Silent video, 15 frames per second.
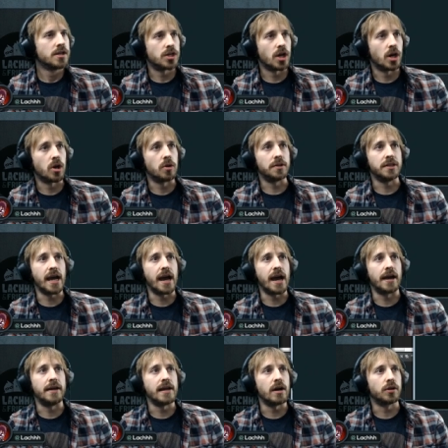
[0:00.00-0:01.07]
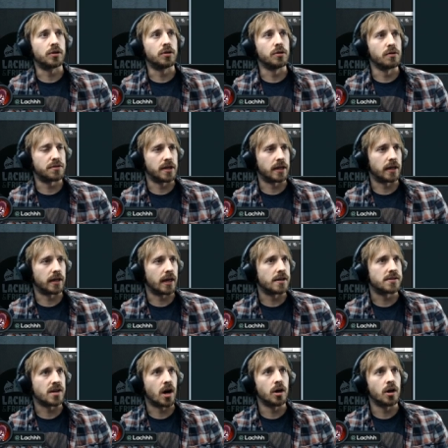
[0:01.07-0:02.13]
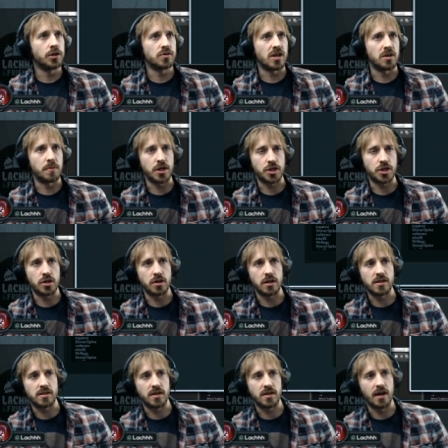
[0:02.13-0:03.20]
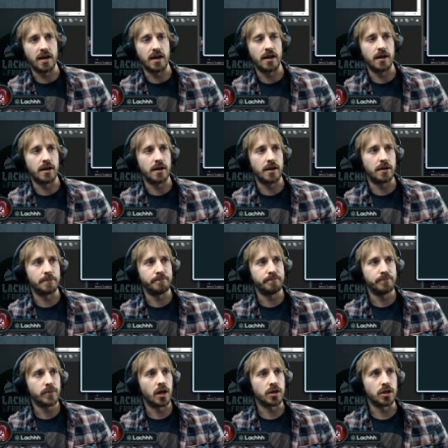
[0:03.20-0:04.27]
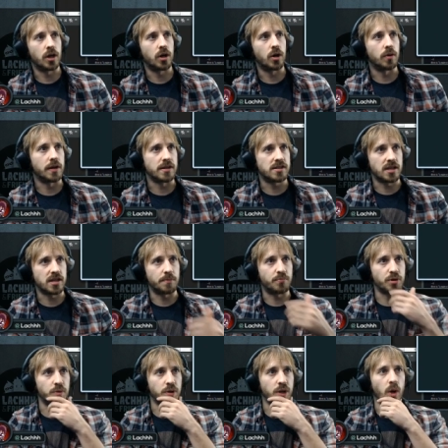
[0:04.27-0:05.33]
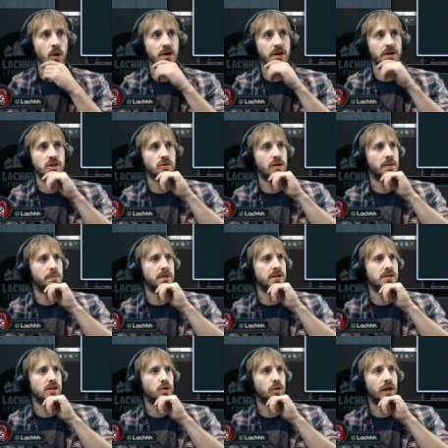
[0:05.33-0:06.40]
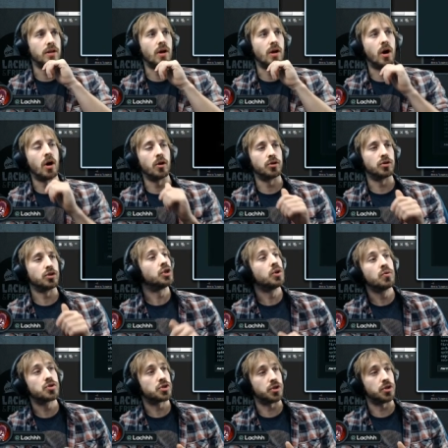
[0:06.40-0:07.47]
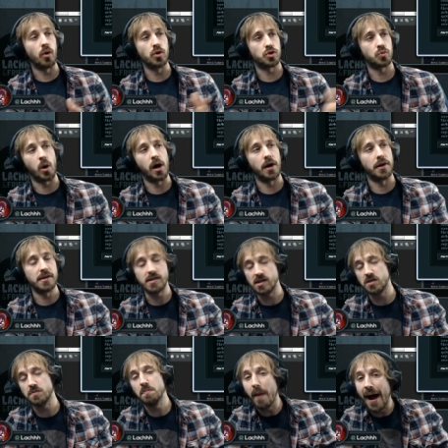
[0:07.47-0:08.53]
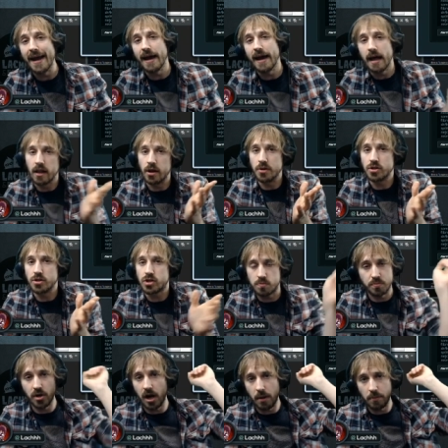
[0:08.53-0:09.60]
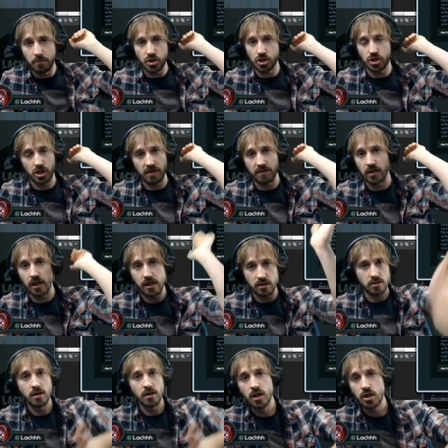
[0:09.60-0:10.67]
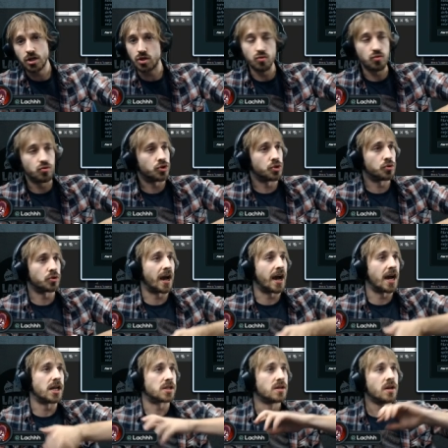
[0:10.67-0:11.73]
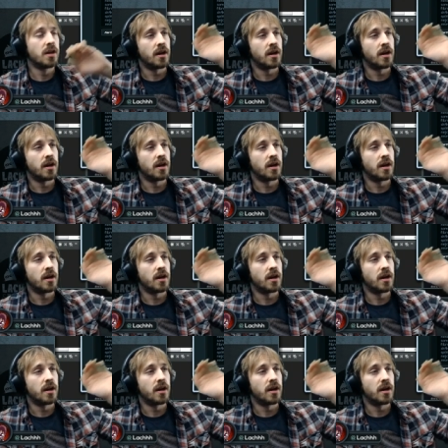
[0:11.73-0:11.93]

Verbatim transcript: So yeah, and now the cool thing is all those animation is uh, you know is uh, pre-recorded, so that means that you can all use those one. This is my alerts, but I'm just giving it to you guys.